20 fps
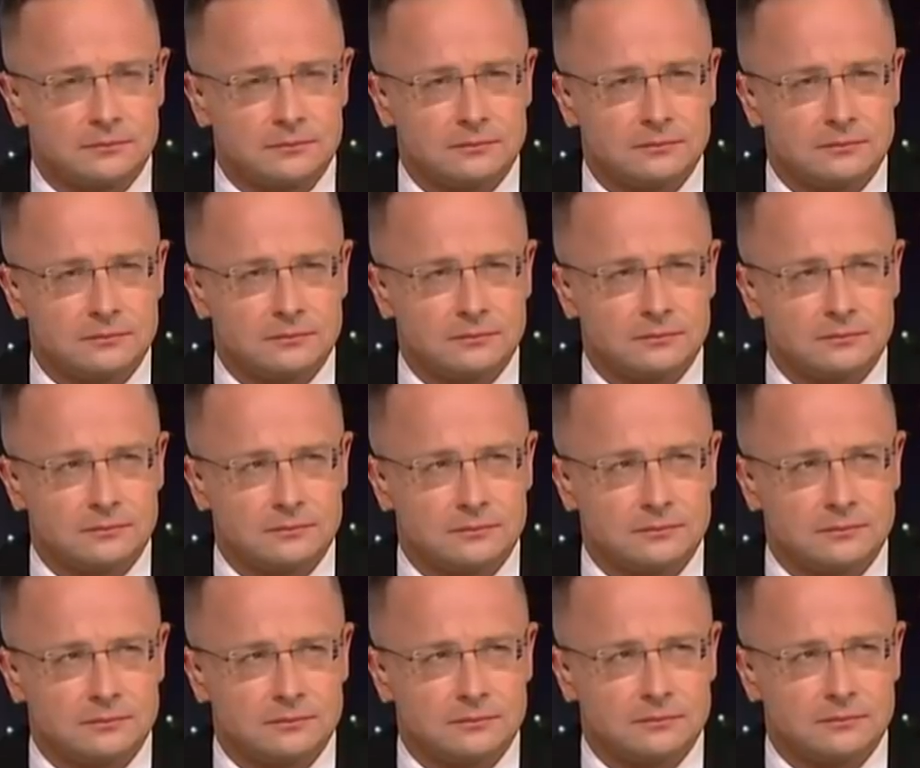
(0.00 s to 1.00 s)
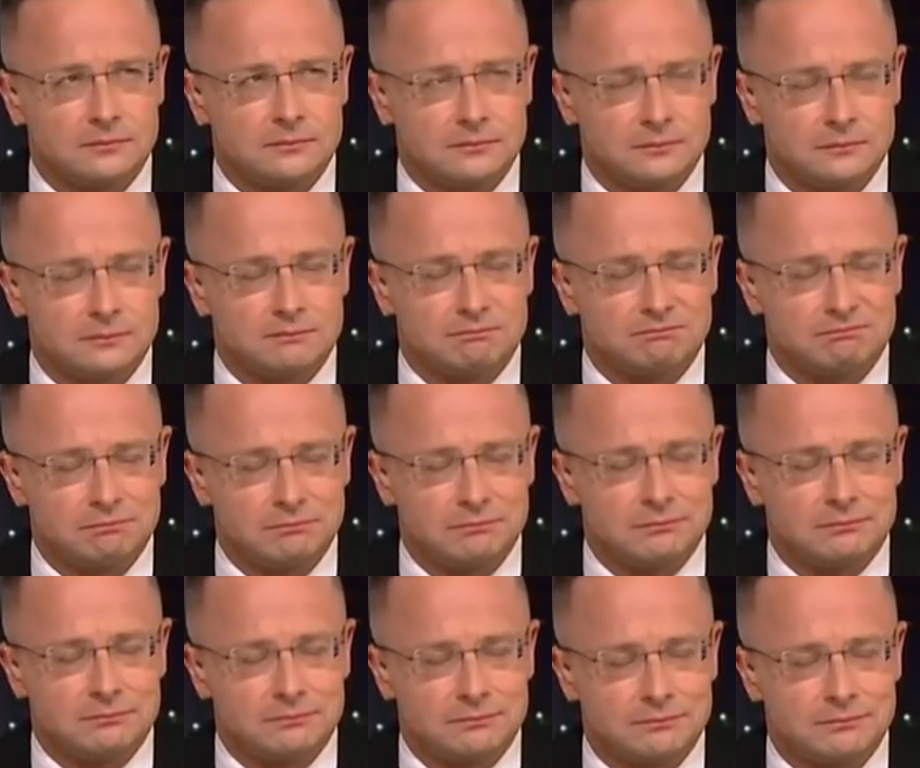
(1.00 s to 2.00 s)

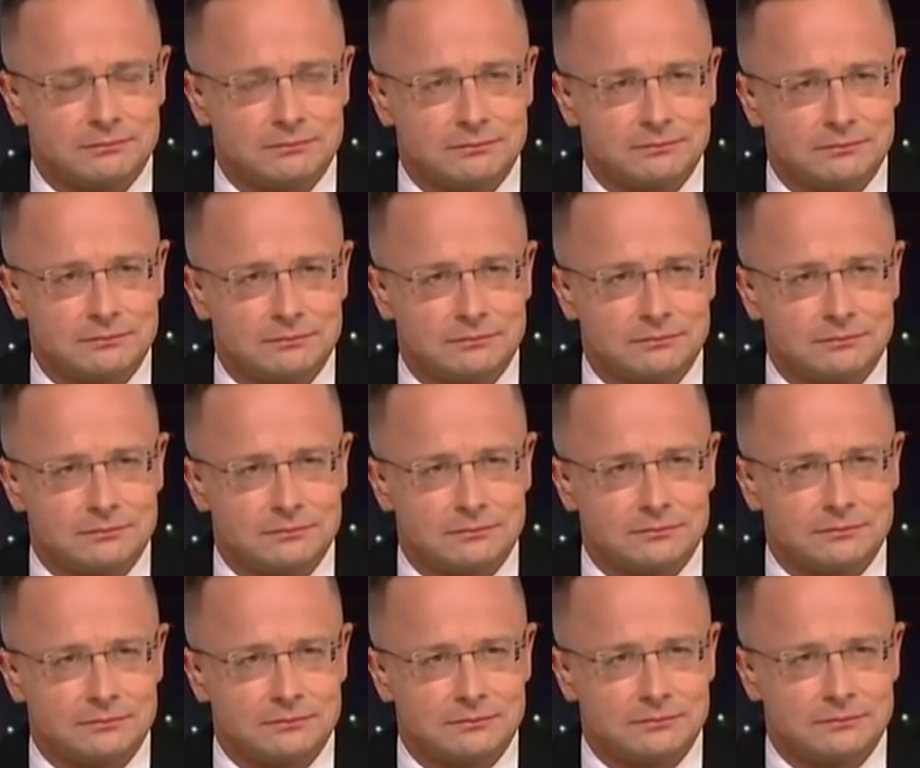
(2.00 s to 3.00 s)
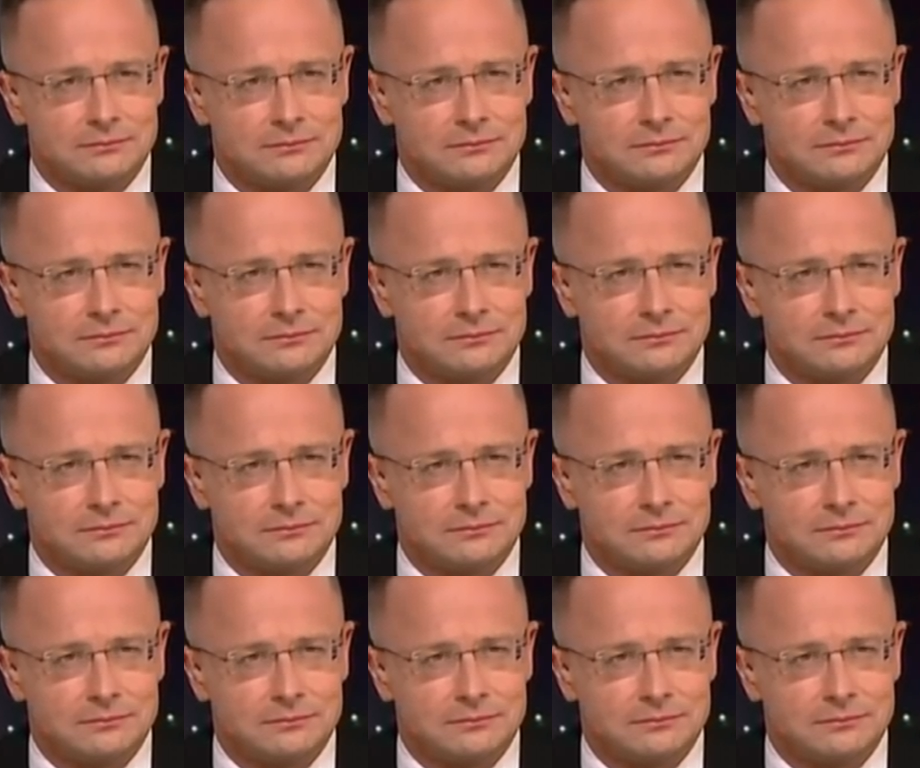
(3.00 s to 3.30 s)
This person isn't speaking.